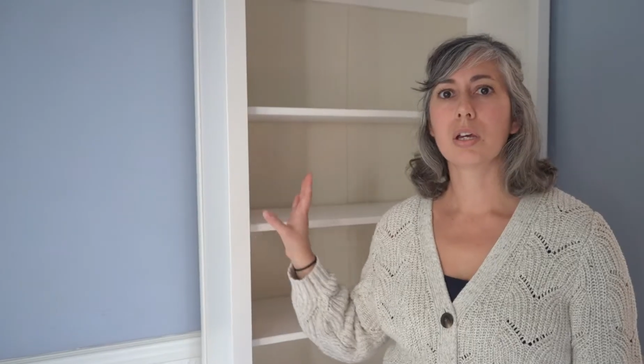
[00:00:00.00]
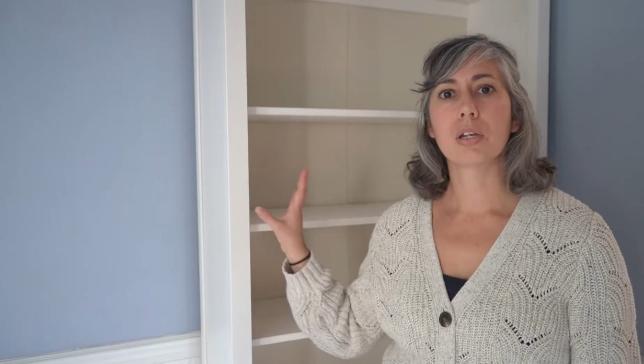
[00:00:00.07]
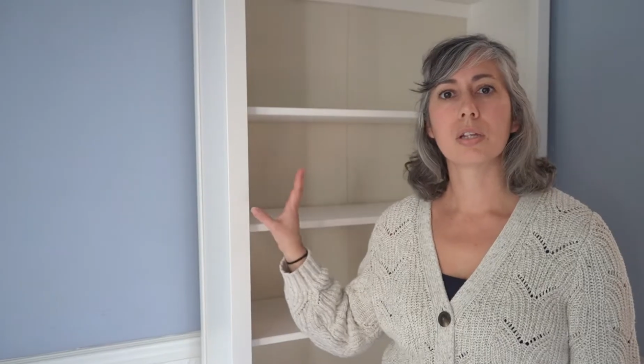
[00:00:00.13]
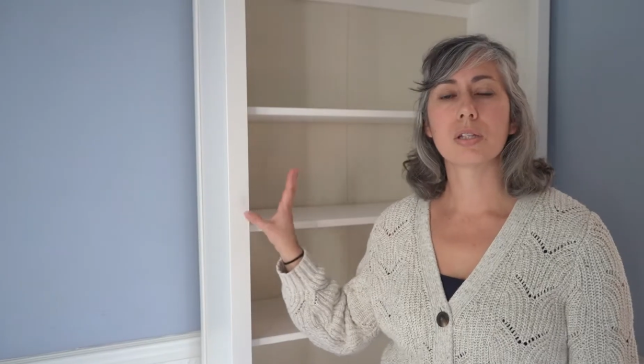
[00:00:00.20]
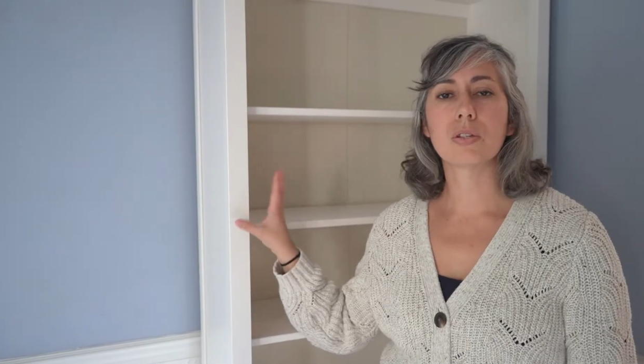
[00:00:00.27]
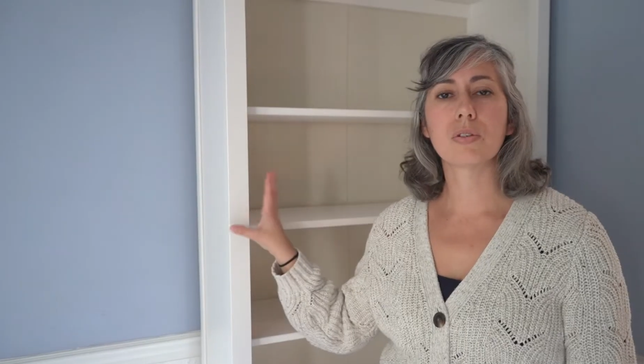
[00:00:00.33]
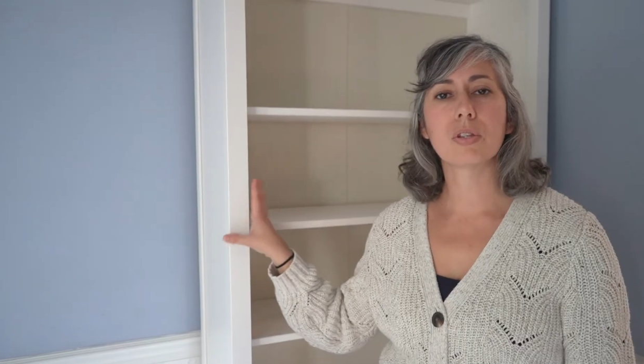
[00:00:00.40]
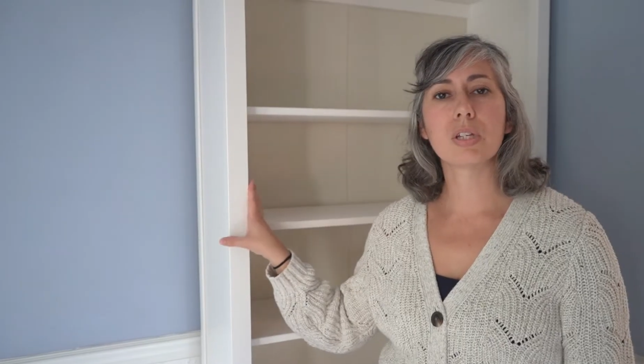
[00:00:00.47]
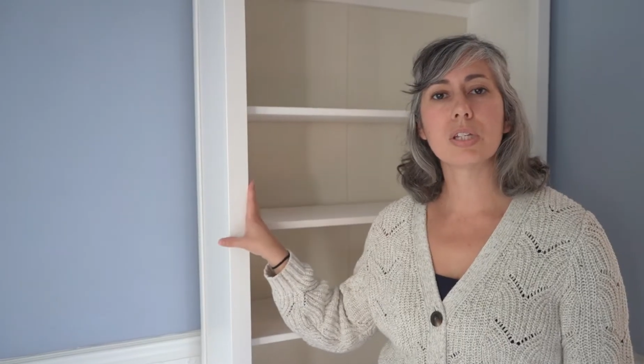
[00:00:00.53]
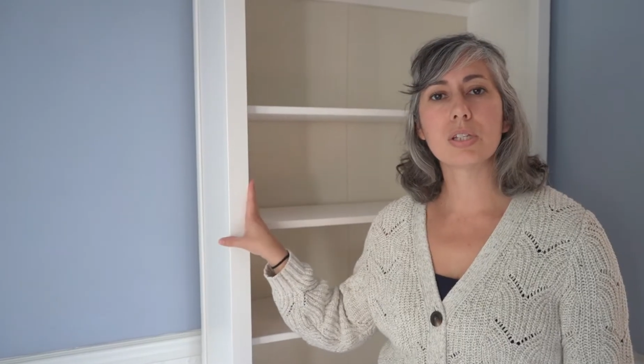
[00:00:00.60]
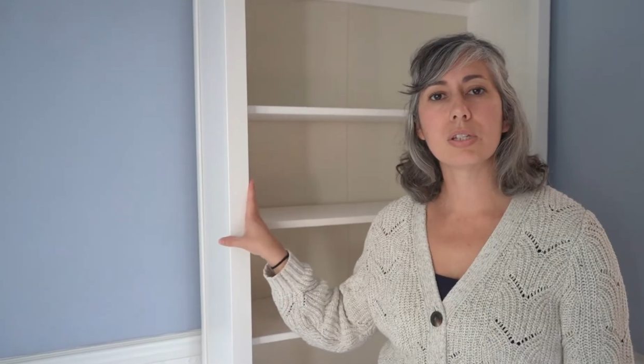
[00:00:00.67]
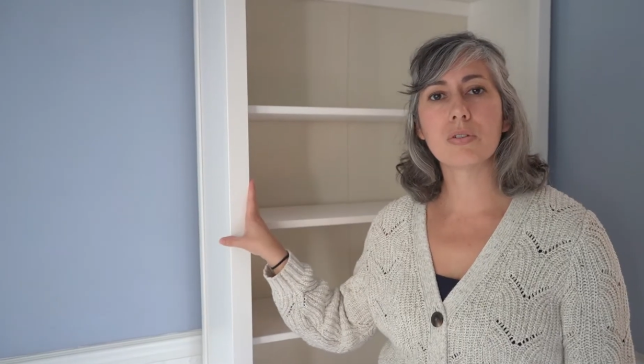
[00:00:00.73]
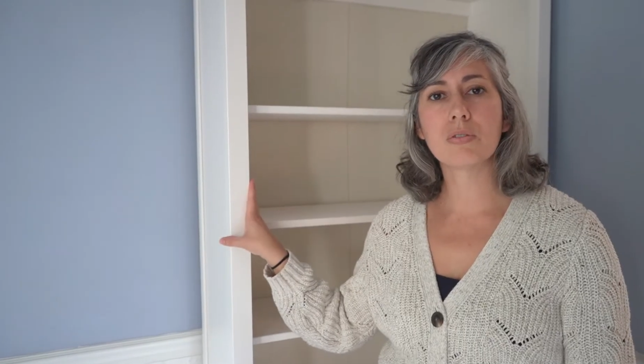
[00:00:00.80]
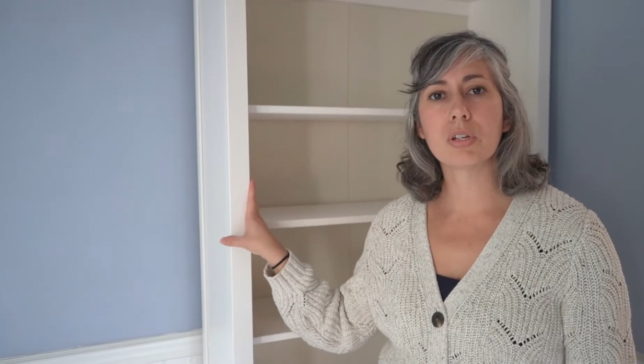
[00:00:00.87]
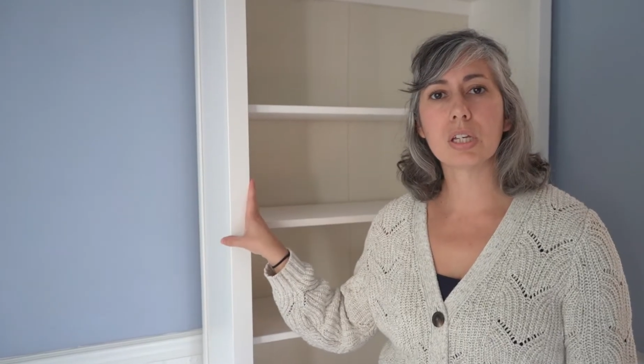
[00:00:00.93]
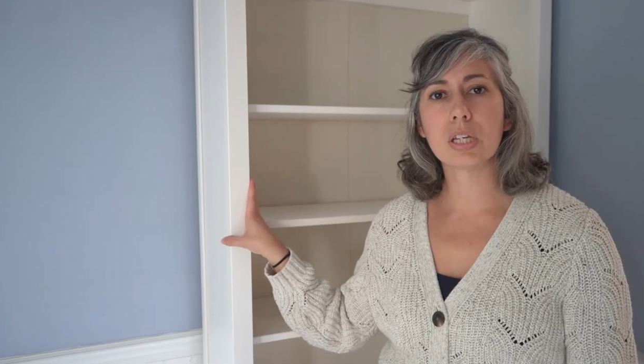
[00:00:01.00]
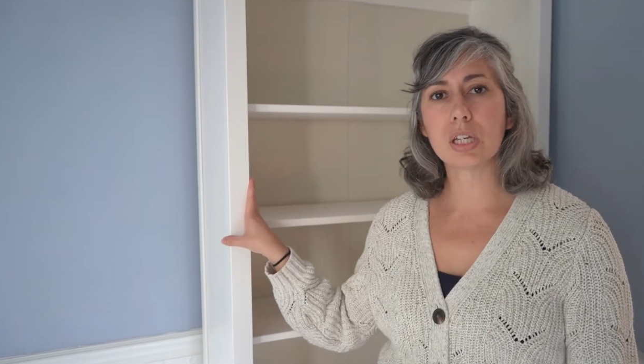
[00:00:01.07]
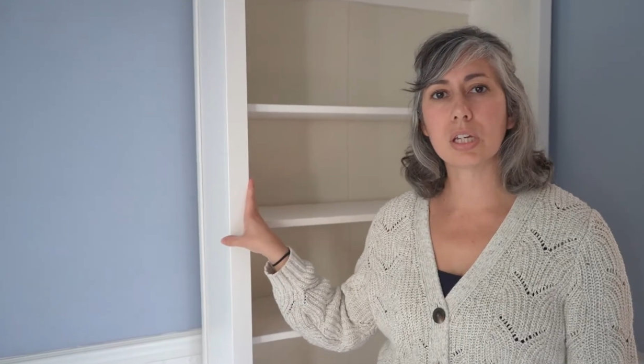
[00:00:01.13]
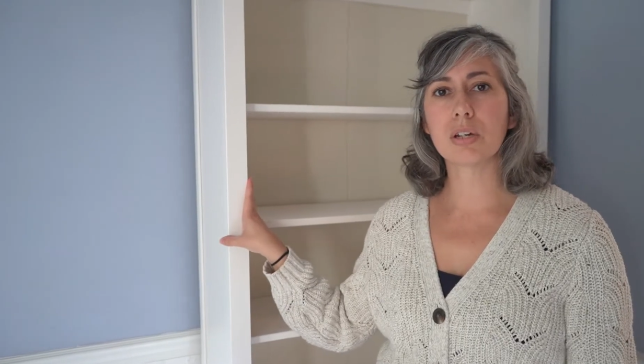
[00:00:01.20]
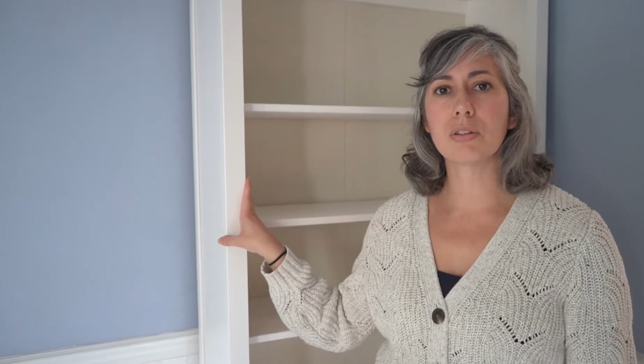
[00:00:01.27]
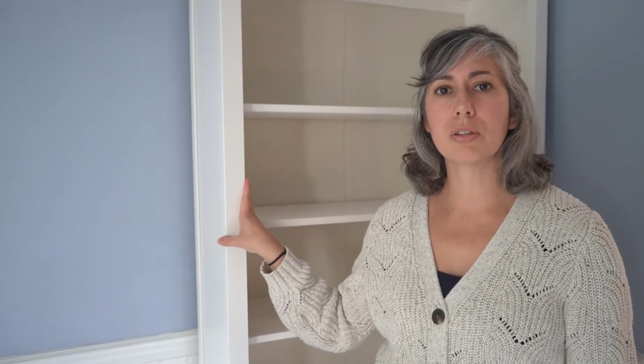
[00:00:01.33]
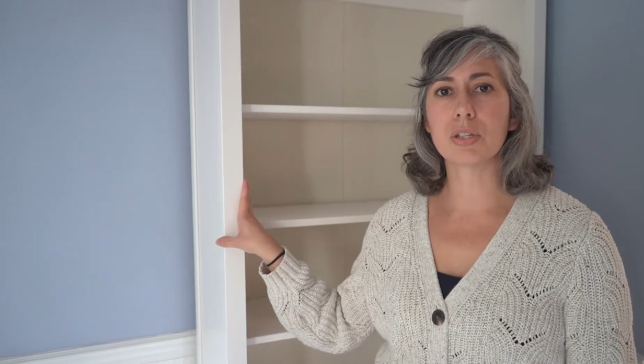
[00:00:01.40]
So this unit
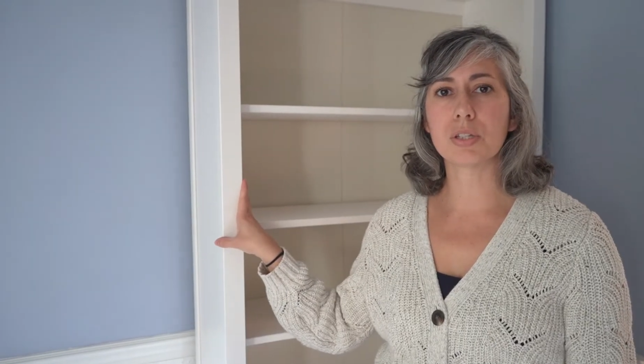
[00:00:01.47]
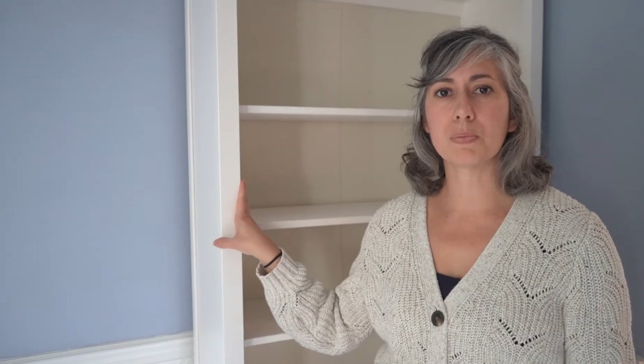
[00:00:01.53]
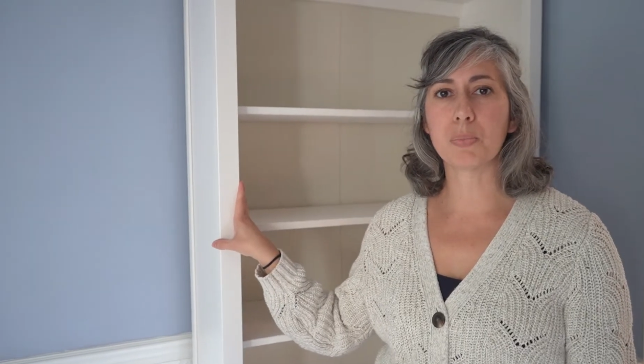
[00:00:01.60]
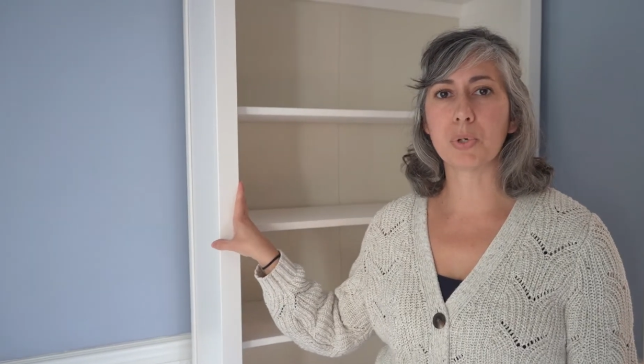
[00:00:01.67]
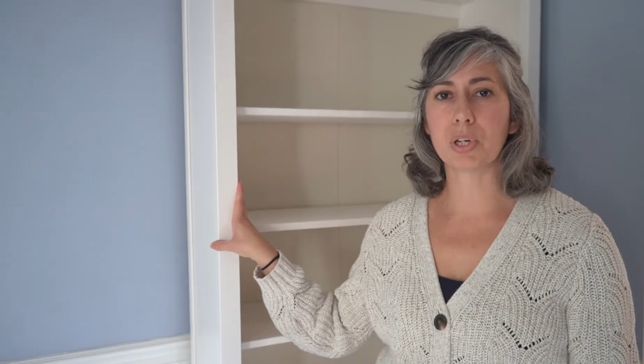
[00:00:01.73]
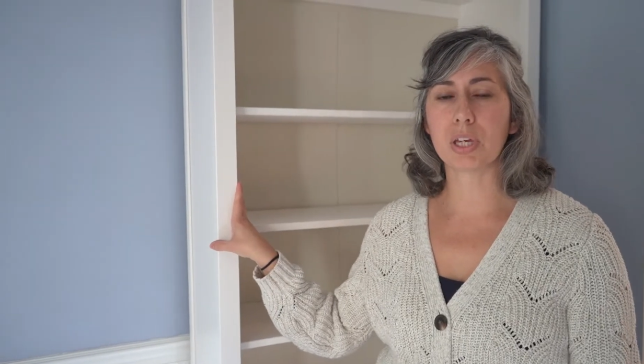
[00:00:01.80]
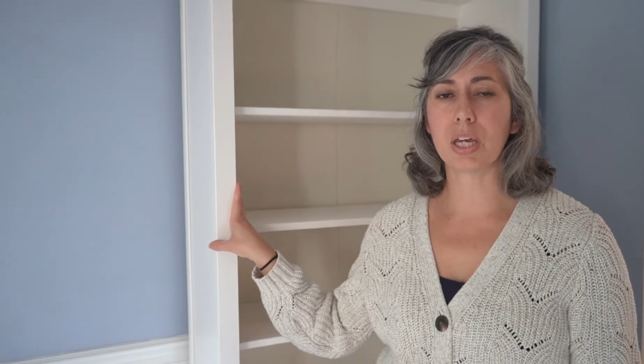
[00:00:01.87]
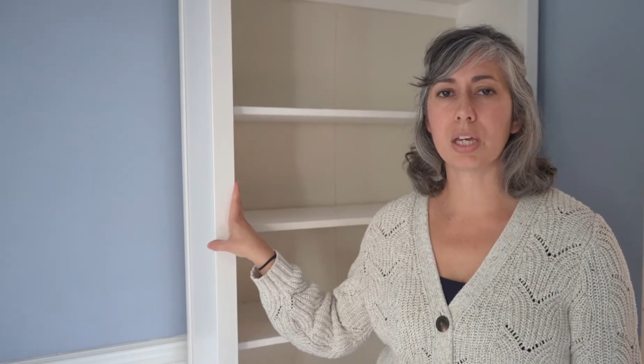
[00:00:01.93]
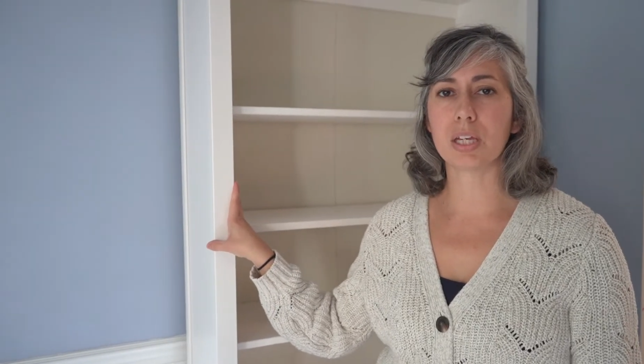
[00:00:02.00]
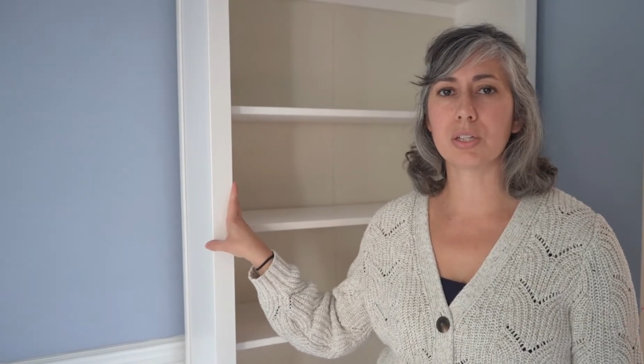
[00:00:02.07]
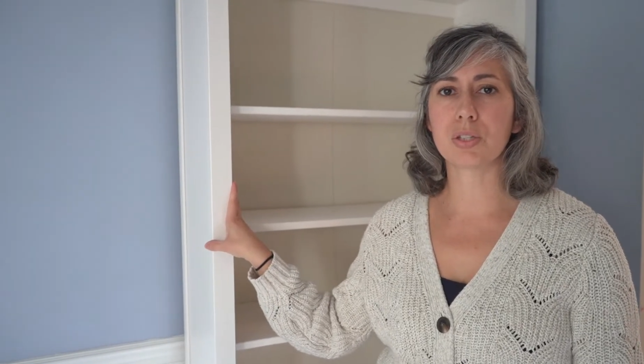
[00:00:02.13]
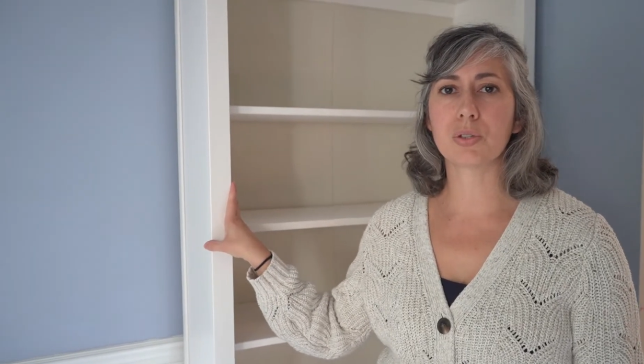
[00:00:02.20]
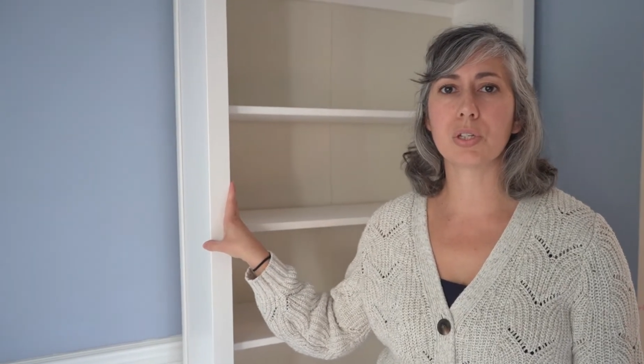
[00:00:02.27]
here, this bookcase,